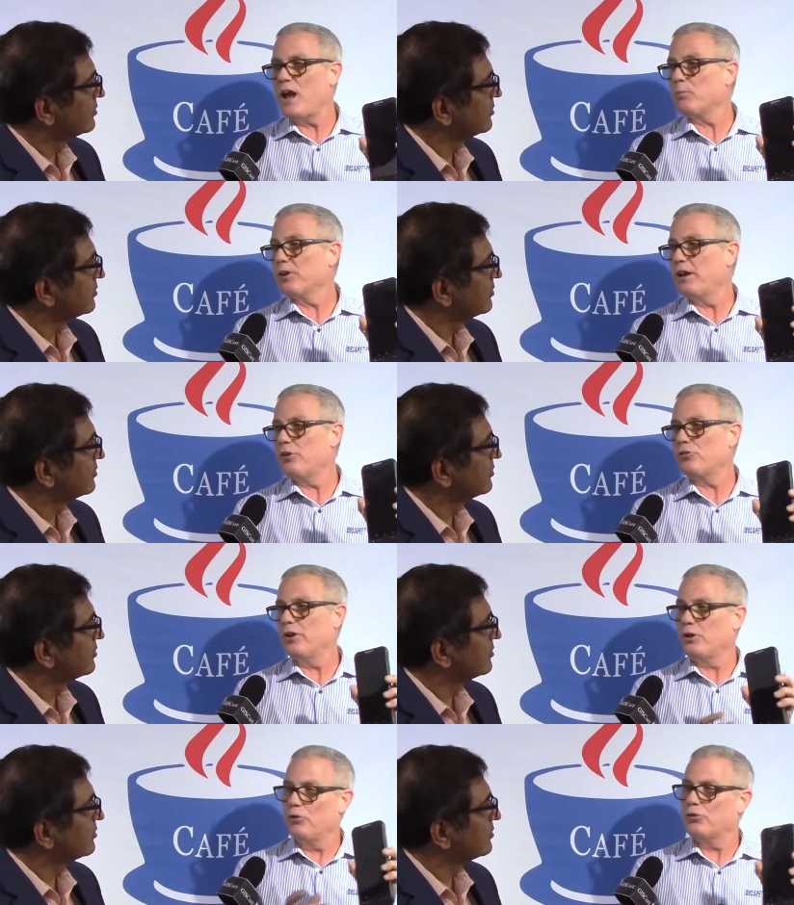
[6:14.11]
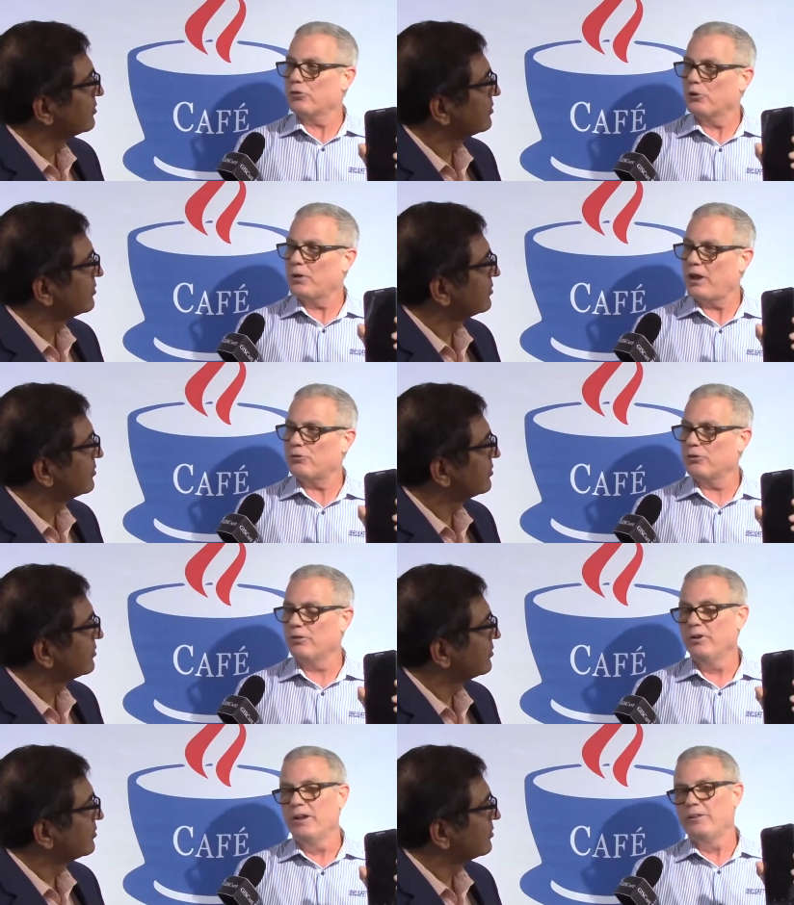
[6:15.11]
Speaker 1: application that uses
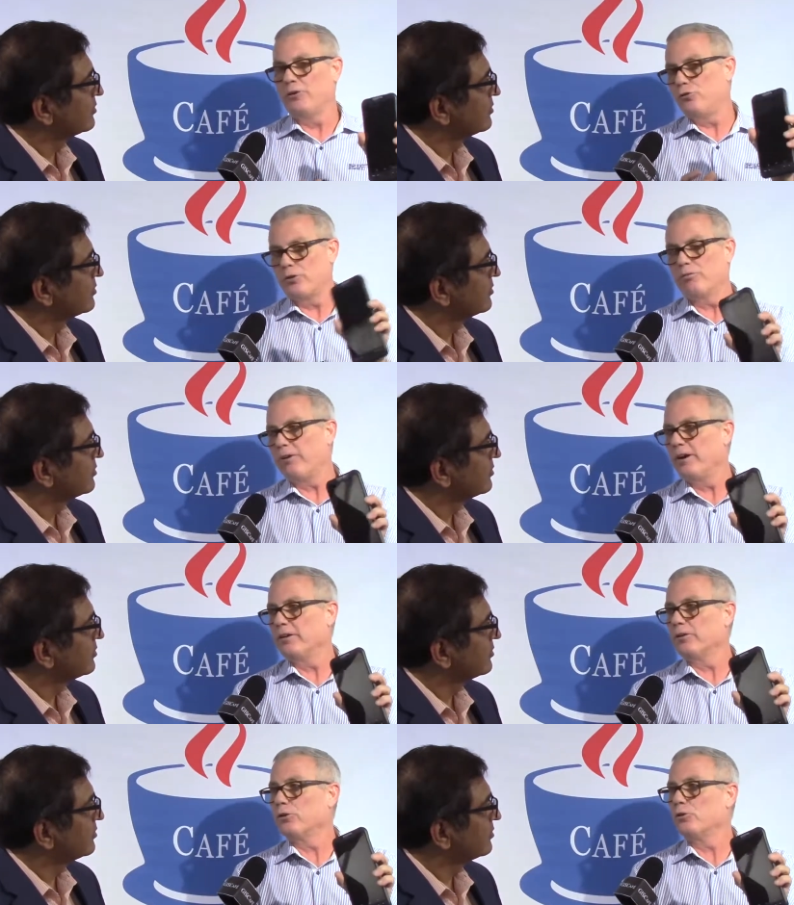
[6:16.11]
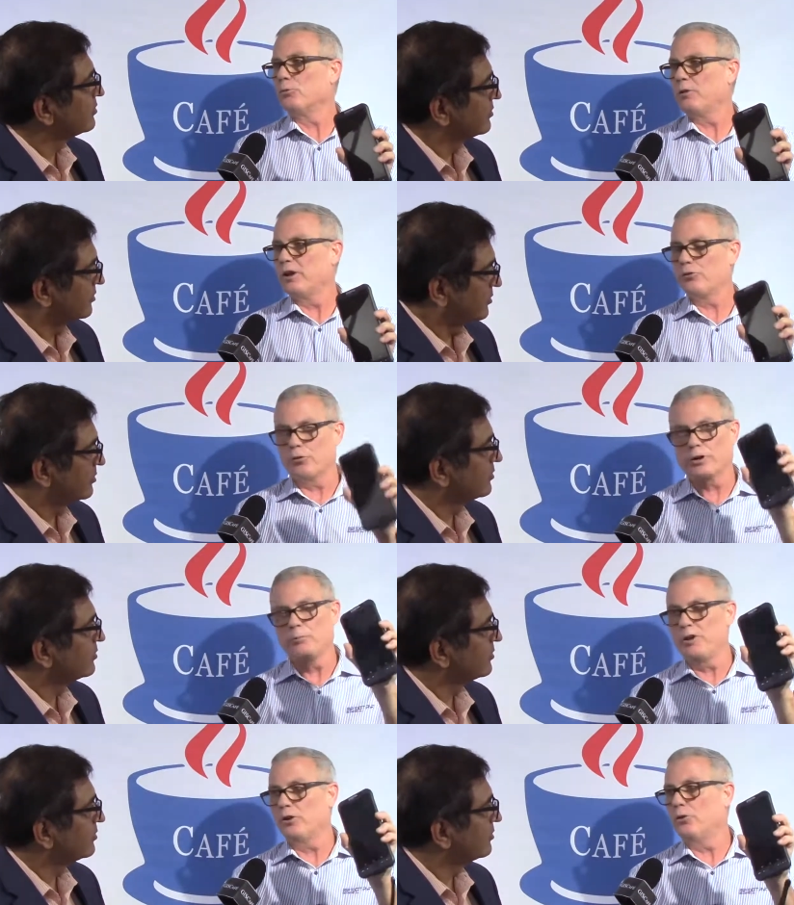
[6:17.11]
location that you can find on the Google Play Store
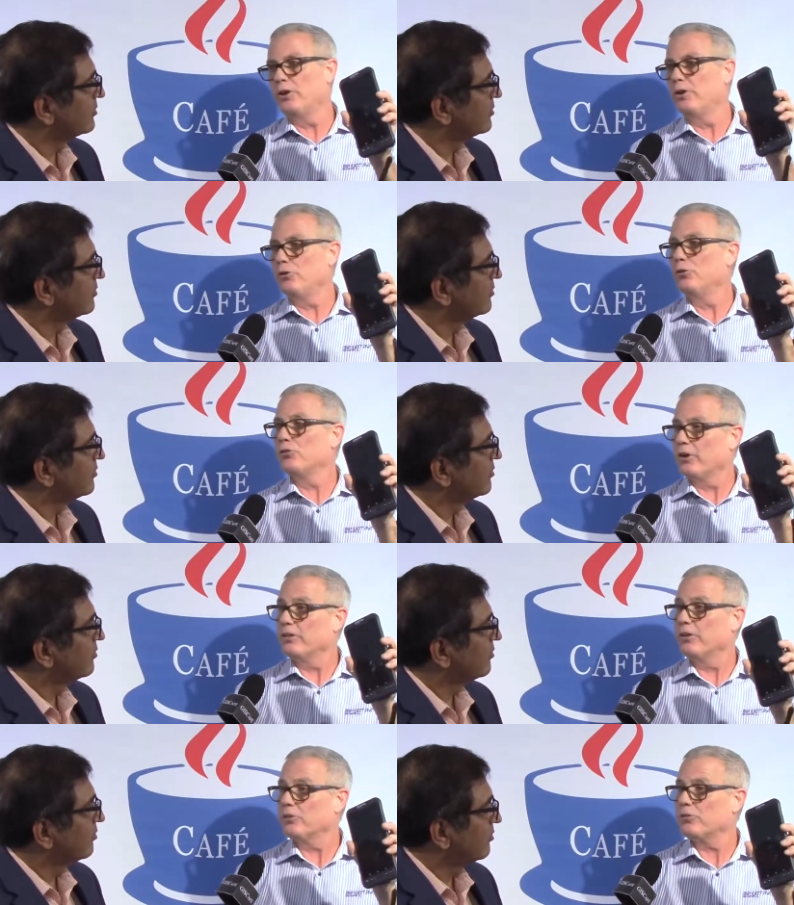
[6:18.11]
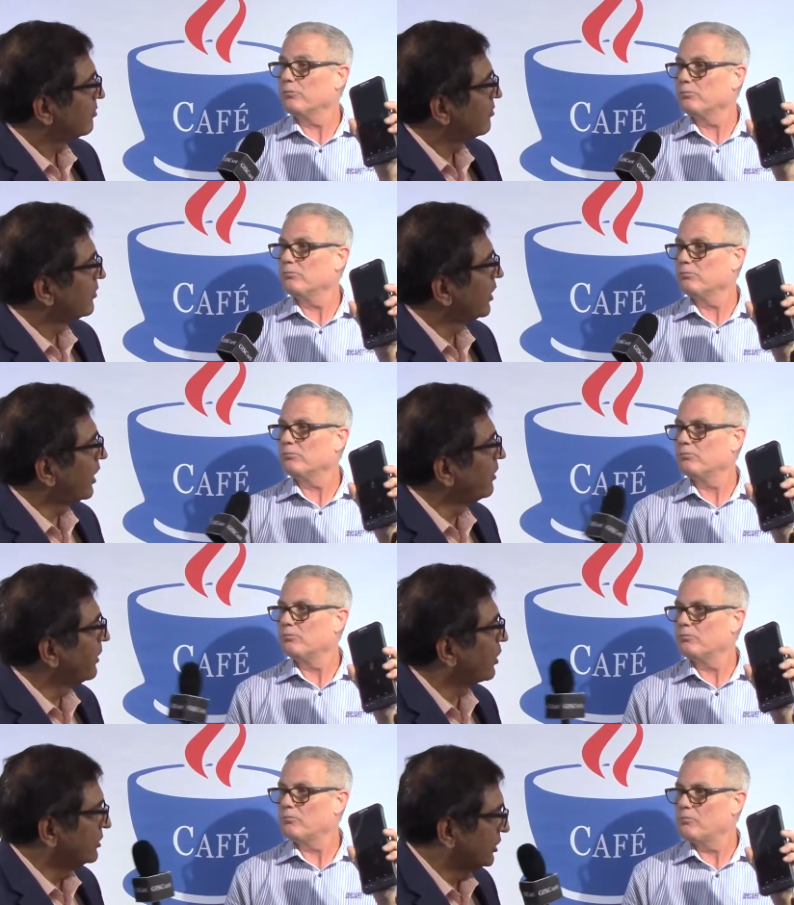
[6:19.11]
can be loaded and used on this. Yeah, and
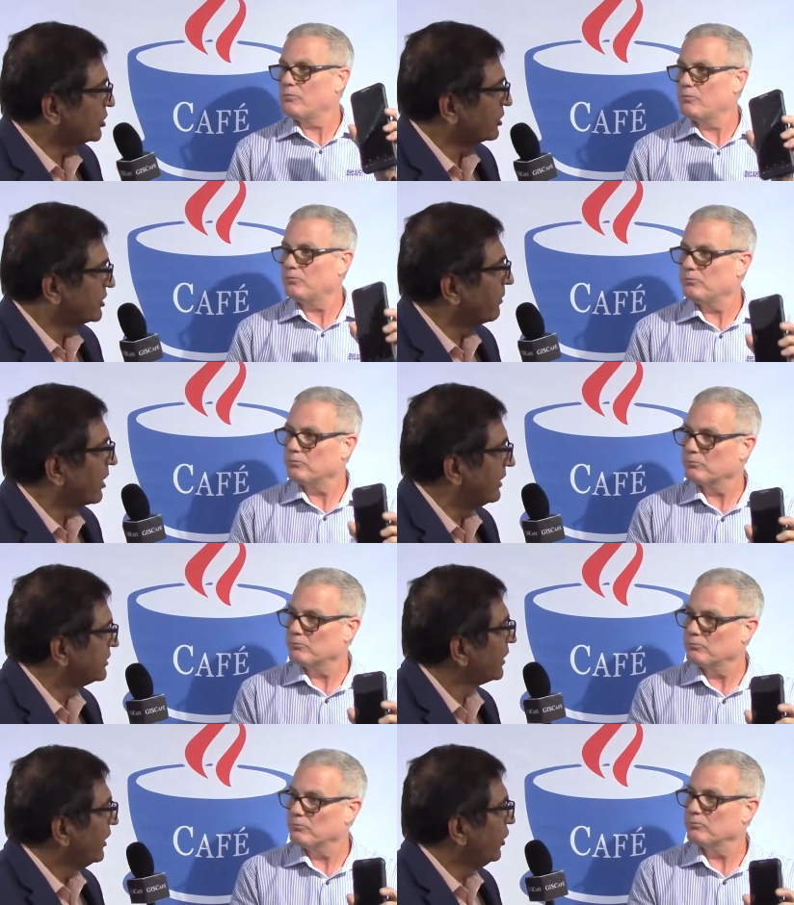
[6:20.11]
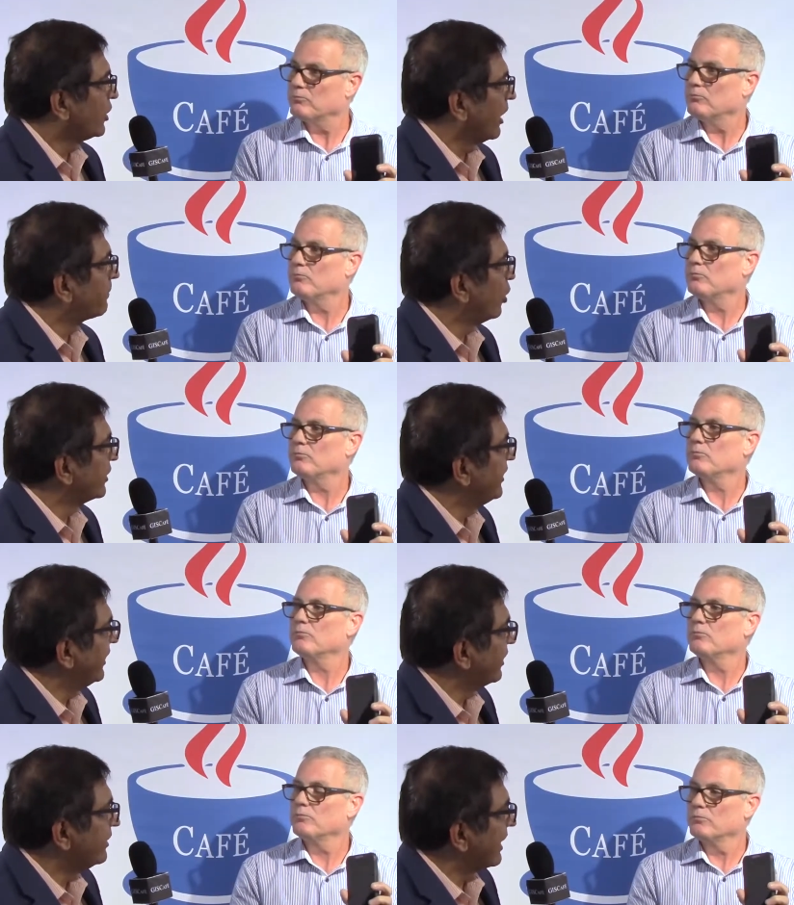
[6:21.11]
because
Speaker 2: it's got SIM cards, you can upload the
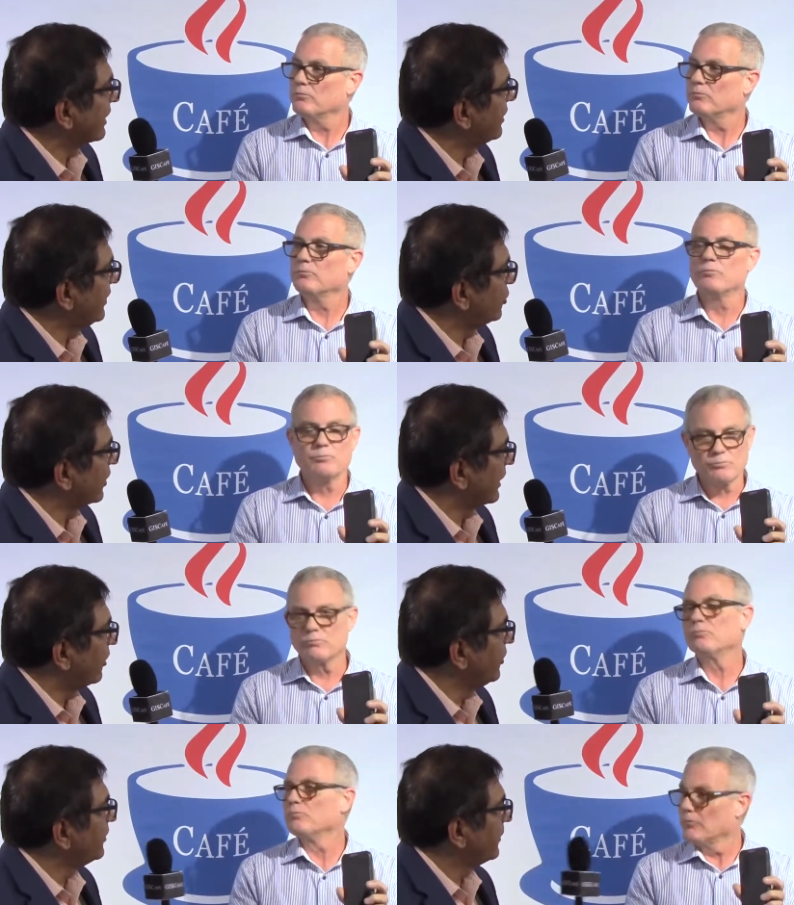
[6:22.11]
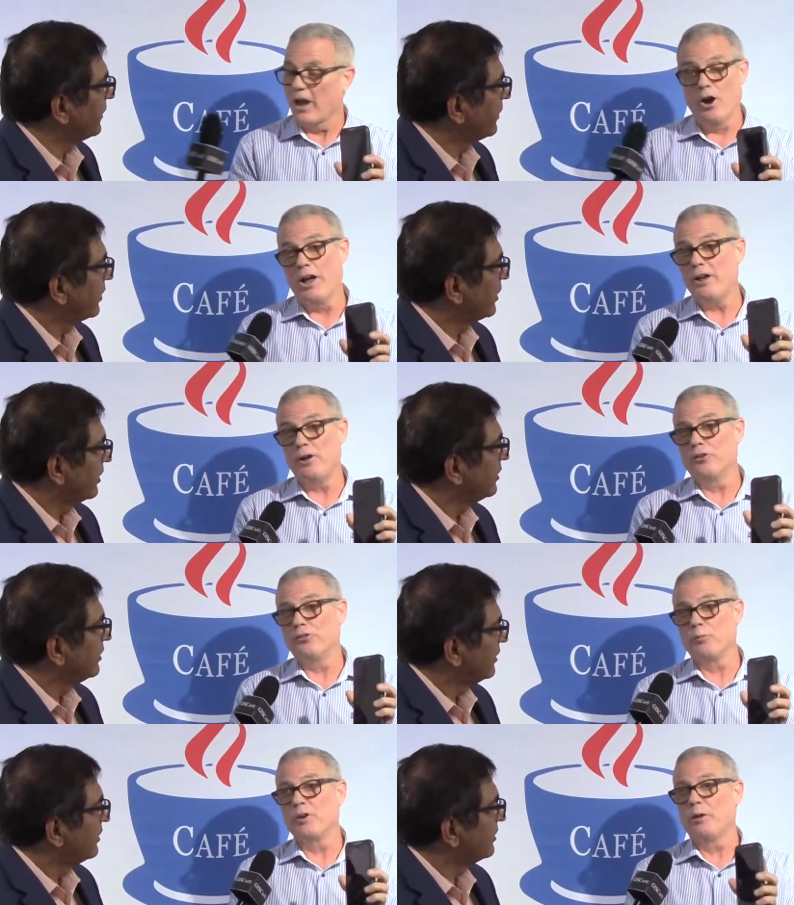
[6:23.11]
data directly to the cloud?
Speaker 1: uh,
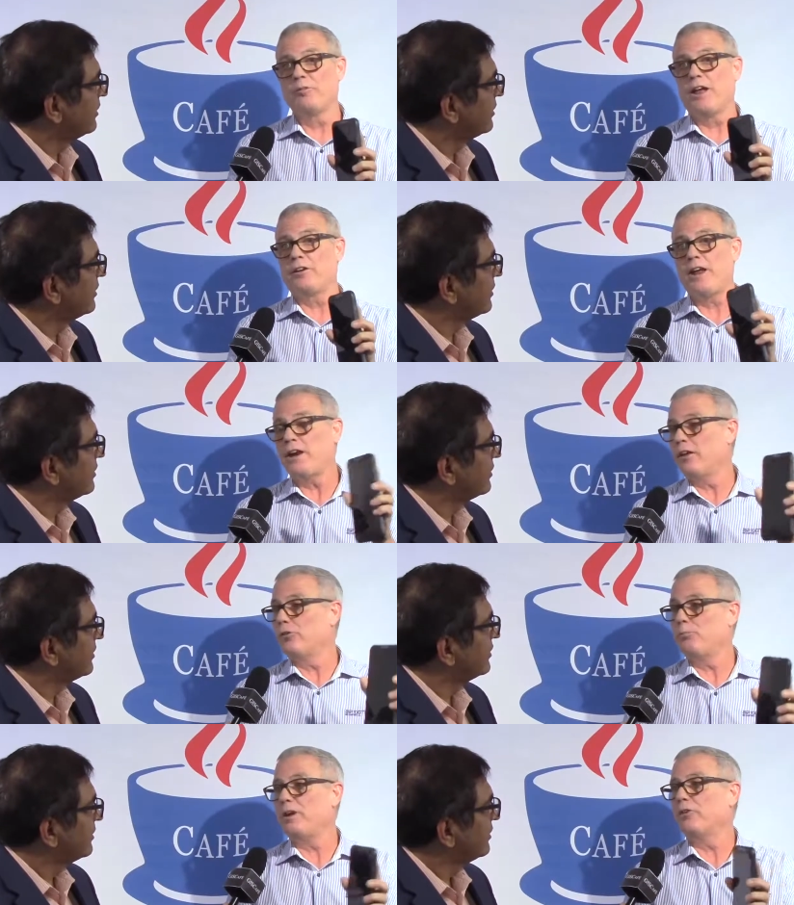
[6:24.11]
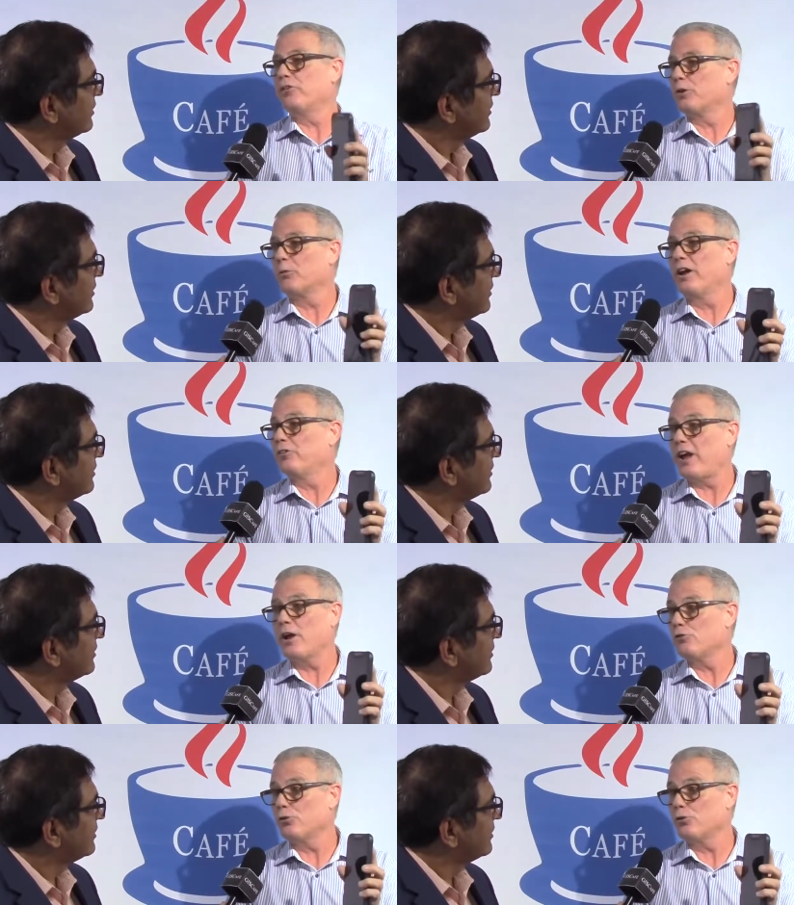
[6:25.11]
sometimes that data is being synchronized as